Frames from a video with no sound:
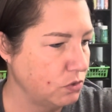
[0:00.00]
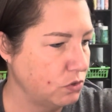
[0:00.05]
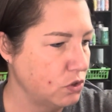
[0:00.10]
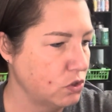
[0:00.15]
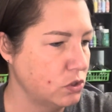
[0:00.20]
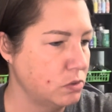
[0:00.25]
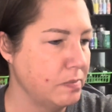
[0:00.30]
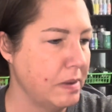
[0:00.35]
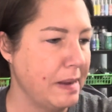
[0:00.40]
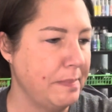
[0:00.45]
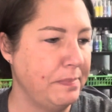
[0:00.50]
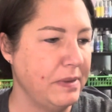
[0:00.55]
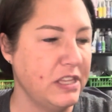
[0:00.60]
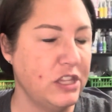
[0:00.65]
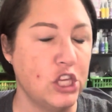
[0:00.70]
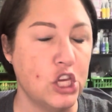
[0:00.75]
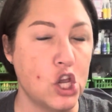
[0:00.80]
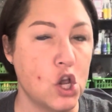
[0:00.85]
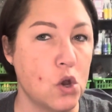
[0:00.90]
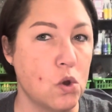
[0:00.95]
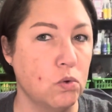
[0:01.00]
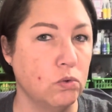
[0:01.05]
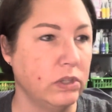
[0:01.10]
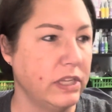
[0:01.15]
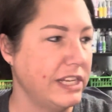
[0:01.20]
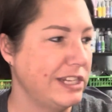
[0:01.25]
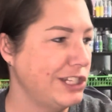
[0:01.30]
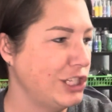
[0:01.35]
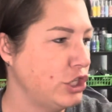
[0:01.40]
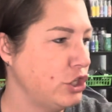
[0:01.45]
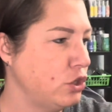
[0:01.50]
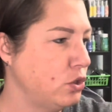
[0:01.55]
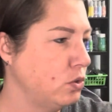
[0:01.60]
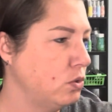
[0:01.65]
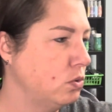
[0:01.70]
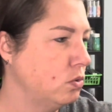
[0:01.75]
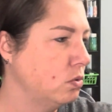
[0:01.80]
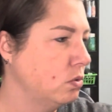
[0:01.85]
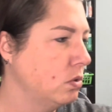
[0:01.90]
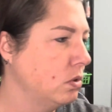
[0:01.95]
Those might be the only
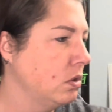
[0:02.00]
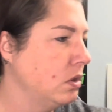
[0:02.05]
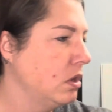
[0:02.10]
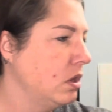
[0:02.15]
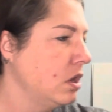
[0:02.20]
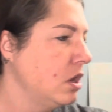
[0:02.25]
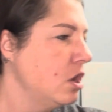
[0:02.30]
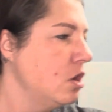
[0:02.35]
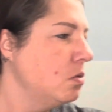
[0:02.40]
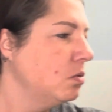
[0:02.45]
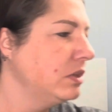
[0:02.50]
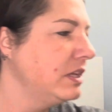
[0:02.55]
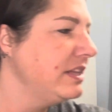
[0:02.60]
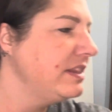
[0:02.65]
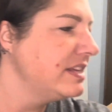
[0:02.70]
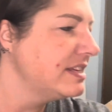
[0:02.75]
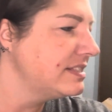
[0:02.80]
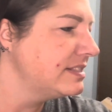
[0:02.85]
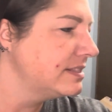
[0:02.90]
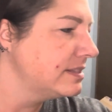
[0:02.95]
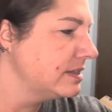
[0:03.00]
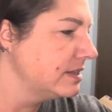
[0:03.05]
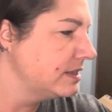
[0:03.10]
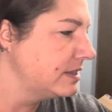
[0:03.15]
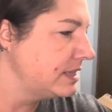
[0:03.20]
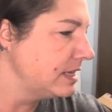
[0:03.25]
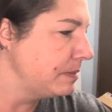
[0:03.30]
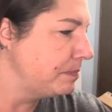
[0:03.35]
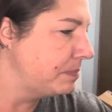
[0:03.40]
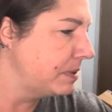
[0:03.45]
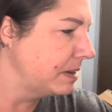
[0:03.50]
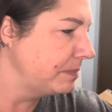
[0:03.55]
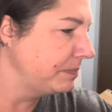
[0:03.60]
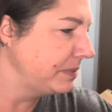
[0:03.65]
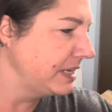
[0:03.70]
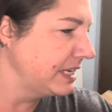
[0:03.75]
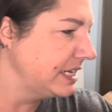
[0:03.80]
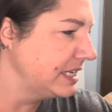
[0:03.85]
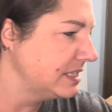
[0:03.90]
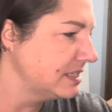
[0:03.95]
two. Well, in this, the
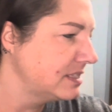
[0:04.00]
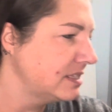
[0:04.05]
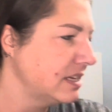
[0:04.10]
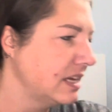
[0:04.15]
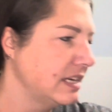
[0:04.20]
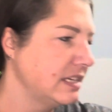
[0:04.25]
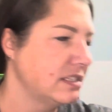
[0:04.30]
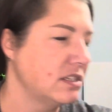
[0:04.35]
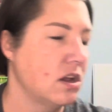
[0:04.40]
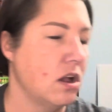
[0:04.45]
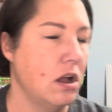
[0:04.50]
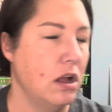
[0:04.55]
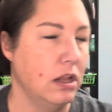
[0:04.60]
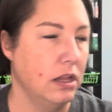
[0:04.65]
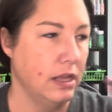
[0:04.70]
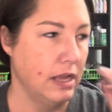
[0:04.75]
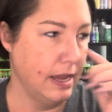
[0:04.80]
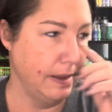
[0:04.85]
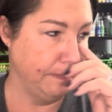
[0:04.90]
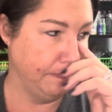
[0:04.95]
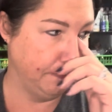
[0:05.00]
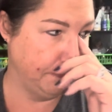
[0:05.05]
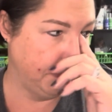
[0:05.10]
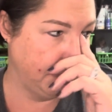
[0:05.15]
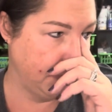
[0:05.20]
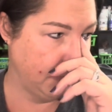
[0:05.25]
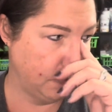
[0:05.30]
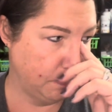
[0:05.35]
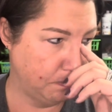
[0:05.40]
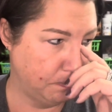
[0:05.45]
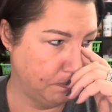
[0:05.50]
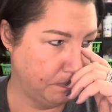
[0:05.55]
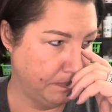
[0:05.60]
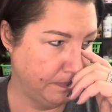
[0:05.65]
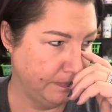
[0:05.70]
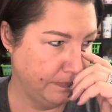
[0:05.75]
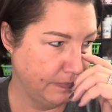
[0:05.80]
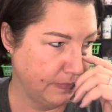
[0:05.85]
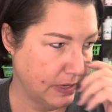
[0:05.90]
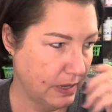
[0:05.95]
pumpkin and santal, I'm
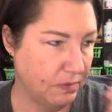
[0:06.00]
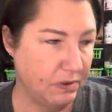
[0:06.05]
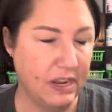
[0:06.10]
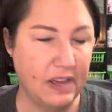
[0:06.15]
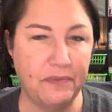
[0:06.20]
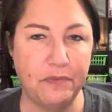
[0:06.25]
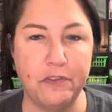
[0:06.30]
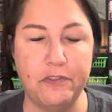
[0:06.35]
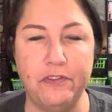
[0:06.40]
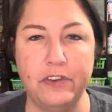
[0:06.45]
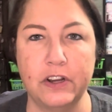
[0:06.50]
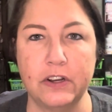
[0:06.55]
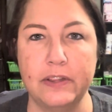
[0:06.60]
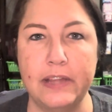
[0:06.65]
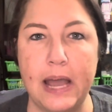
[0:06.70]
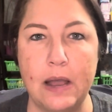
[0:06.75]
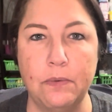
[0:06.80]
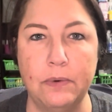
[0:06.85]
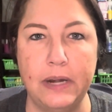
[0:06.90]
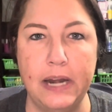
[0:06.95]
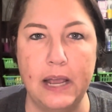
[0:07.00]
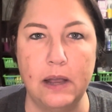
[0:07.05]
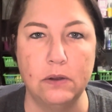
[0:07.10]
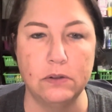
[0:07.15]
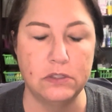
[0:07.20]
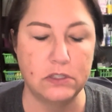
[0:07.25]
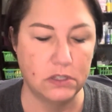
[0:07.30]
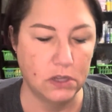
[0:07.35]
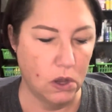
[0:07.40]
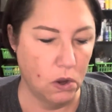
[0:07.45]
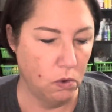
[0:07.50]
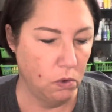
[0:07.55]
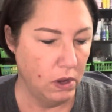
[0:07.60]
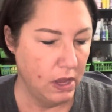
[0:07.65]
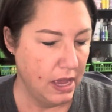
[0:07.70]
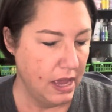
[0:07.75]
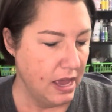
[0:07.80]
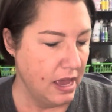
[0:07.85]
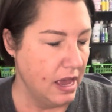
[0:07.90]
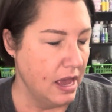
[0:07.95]
going to have to figure that one out. So
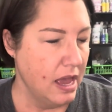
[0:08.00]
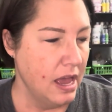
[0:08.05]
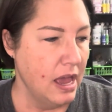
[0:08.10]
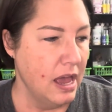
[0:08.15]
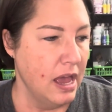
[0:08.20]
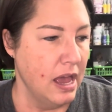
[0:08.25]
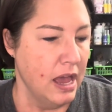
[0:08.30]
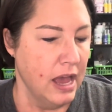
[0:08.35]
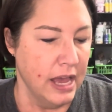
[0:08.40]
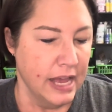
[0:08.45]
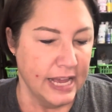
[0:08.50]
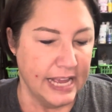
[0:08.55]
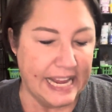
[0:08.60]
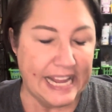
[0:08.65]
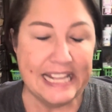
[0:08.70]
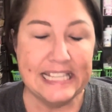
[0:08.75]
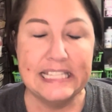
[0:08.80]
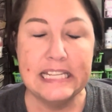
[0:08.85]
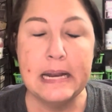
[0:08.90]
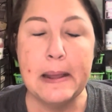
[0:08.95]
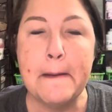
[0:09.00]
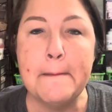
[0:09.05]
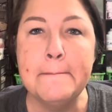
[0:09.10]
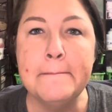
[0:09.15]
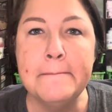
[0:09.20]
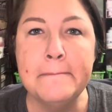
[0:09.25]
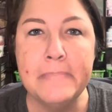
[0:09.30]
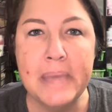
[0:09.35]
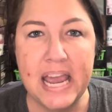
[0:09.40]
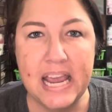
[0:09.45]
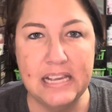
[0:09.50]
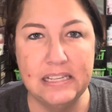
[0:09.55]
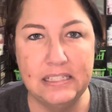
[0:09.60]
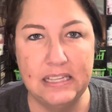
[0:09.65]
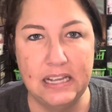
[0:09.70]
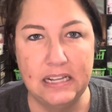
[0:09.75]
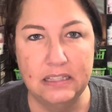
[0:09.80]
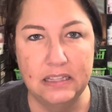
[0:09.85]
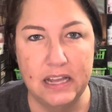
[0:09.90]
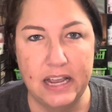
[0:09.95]
it's an
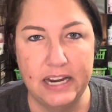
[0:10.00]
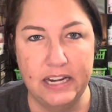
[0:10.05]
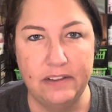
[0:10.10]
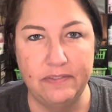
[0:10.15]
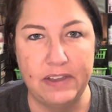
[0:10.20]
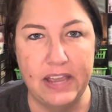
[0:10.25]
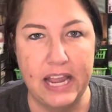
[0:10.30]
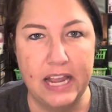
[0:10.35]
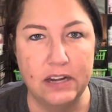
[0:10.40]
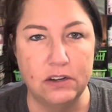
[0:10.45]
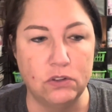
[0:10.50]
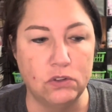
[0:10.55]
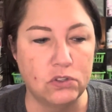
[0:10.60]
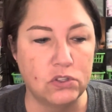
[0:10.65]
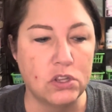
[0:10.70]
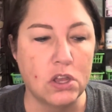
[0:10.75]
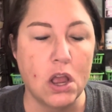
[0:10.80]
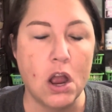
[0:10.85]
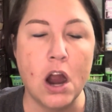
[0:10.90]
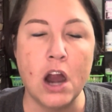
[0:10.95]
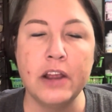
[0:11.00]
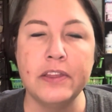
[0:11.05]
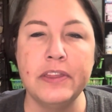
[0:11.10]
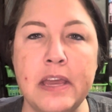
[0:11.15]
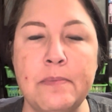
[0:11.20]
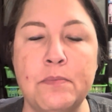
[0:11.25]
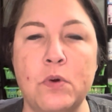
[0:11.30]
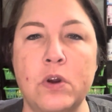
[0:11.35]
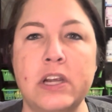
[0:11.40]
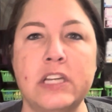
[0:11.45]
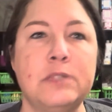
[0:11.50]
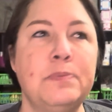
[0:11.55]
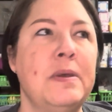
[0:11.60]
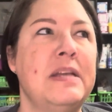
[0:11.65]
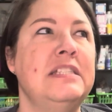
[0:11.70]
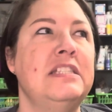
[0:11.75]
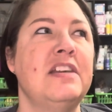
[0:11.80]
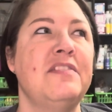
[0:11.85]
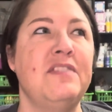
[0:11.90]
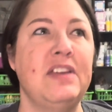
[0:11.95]
amazing line of candles. Are more
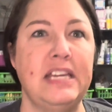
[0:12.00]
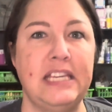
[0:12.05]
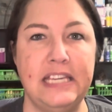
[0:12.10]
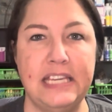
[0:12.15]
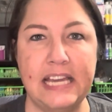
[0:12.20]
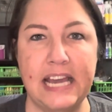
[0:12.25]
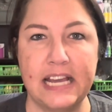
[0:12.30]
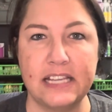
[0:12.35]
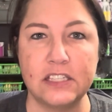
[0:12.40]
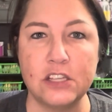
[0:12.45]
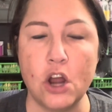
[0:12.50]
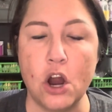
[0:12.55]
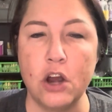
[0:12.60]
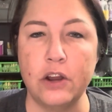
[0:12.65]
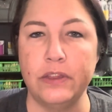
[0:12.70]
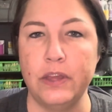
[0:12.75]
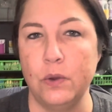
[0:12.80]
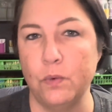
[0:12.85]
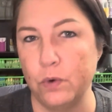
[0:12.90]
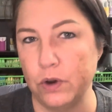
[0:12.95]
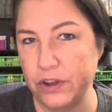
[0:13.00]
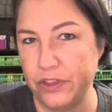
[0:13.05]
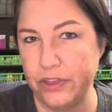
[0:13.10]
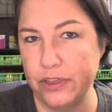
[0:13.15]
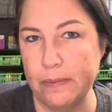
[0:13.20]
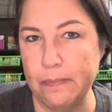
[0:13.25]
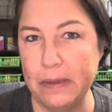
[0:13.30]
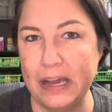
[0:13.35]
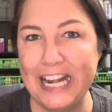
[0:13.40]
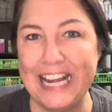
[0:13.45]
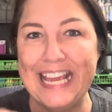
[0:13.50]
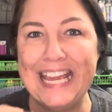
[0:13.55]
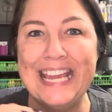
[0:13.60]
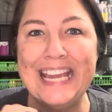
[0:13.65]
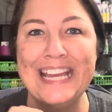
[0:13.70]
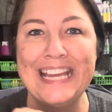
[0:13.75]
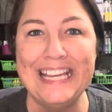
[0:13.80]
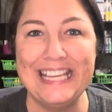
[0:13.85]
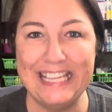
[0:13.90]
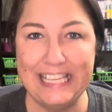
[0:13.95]
expensive? Yes. Are they worth the money?
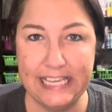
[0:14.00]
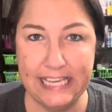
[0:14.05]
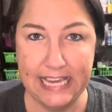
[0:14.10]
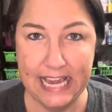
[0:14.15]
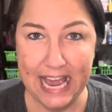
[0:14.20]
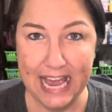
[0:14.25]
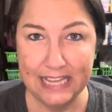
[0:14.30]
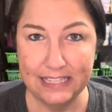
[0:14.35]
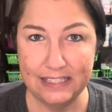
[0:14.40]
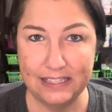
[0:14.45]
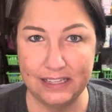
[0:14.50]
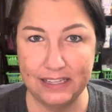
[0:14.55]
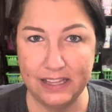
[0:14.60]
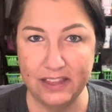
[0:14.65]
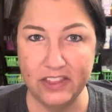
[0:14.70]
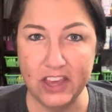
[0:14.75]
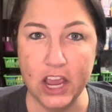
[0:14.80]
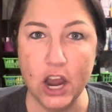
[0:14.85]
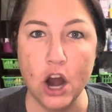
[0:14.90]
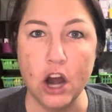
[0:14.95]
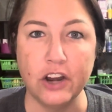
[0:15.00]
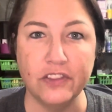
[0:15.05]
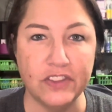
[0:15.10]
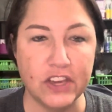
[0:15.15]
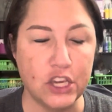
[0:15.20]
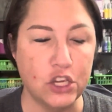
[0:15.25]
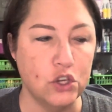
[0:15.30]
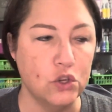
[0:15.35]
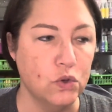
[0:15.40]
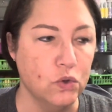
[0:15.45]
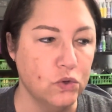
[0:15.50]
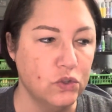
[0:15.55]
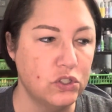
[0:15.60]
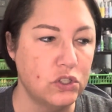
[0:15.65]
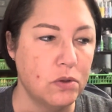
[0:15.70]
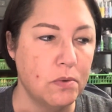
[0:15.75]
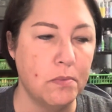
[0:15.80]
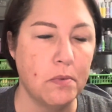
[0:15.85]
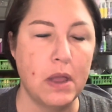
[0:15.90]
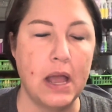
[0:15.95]
Yes, they are. They use
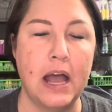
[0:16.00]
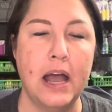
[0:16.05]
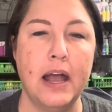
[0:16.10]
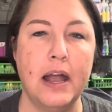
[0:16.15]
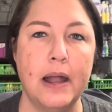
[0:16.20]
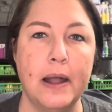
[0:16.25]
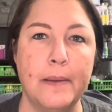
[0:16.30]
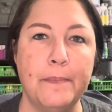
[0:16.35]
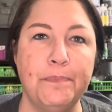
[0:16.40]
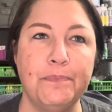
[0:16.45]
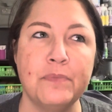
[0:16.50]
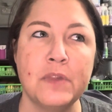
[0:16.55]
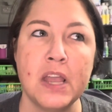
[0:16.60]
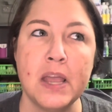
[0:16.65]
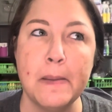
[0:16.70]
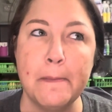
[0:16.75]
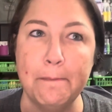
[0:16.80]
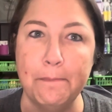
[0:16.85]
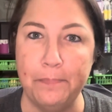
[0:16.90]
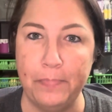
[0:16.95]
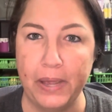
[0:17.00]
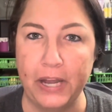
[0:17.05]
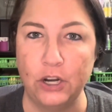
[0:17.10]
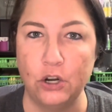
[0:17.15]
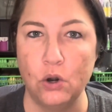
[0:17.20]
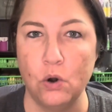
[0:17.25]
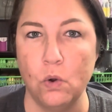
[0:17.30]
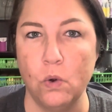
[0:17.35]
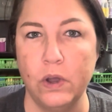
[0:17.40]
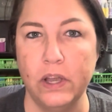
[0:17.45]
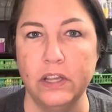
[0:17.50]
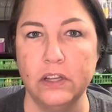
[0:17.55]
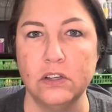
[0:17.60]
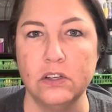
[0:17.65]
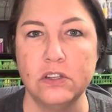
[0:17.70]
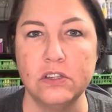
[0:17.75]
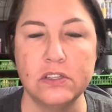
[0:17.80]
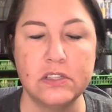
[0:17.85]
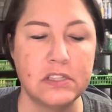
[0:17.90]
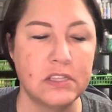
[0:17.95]
better
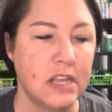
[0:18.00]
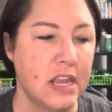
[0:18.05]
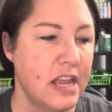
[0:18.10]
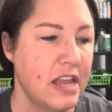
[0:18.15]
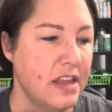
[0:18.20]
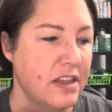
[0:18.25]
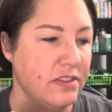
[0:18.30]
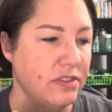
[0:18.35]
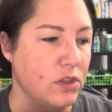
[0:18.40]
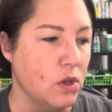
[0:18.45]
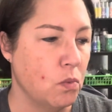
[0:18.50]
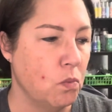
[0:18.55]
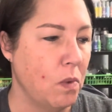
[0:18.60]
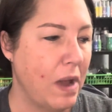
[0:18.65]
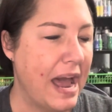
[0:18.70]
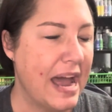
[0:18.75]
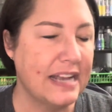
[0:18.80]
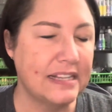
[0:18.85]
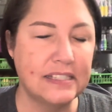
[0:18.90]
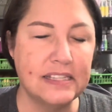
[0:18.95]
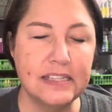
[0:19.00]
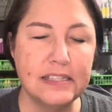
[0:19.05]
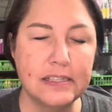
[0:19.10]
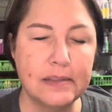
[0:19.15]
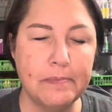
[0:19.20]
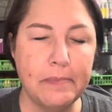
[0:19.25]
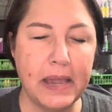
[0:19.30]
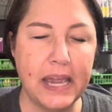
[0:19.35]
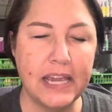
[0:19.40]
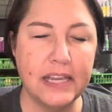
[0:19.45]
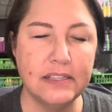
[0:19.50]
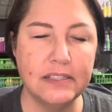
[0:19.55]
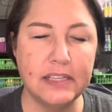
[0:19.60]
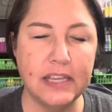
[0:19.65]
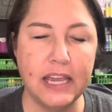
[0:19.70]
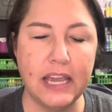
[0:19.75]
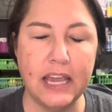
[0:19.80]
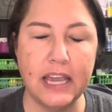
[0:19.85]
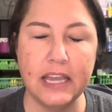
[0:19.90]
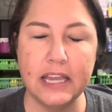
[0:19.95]
oils. The wax is
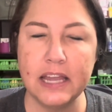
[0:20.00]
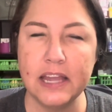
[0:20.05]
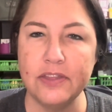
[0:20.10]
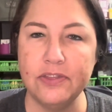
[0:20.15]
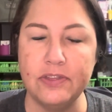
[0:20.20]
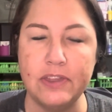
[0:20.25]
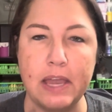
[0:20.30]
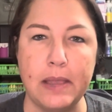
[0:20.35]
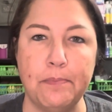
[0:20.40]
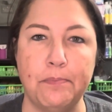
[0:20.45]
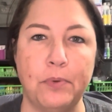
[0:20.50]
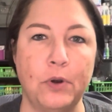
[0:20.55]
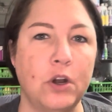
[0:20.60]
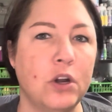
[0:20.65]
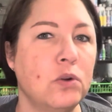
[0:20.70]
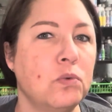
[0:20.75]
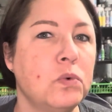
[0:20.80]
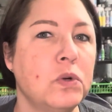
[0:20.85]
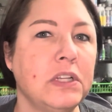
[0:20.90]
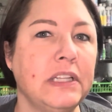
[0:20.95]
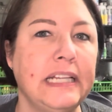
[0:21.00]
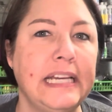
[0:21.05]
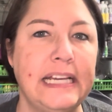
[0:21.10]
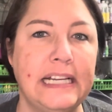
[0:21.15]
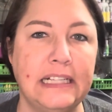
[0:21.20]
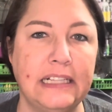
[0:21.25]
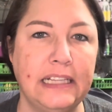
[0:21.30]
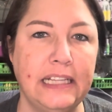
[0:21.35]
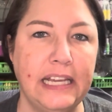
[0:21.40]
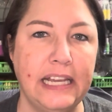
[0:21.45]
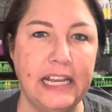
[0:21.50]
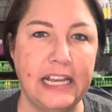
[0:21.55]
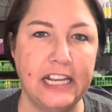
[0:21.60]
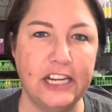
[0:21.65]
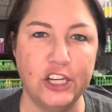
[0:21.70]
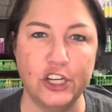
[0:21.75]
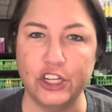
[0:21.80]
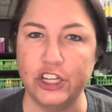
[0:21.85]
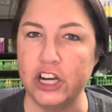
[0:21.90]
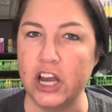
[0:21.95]
amazing. They burn really
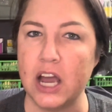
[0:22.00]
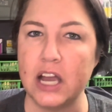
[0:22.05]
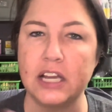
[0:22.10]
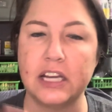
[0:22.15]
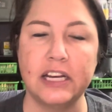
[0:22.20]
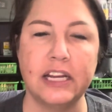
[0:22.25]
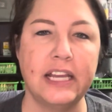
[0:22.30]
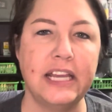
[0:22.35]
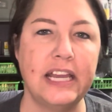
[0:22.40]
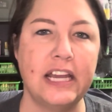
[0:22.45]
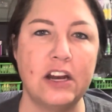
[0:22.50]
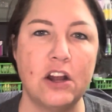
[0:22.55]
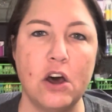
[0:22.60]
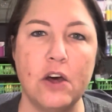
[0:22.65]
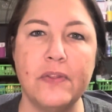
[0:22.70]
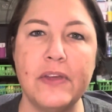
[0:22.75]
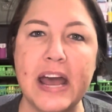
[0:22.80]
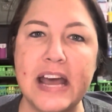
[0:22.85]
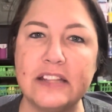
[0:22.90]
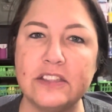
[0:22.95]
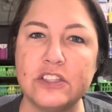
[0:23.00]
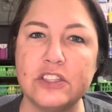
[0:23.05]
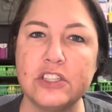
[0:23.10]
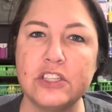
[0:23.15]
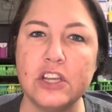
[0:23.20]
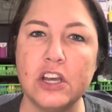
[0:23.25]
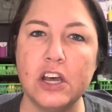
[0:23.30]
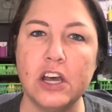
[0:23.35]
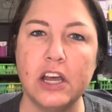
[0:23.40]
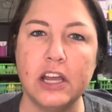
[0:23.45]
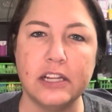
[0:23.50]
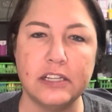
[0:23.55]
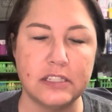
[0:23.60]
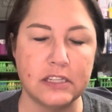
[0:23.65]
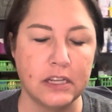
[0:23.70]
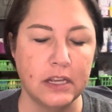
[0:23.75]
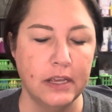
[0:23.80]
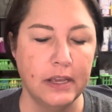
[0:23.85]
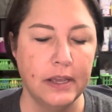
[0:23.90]
clean. You're not going to get all that soot.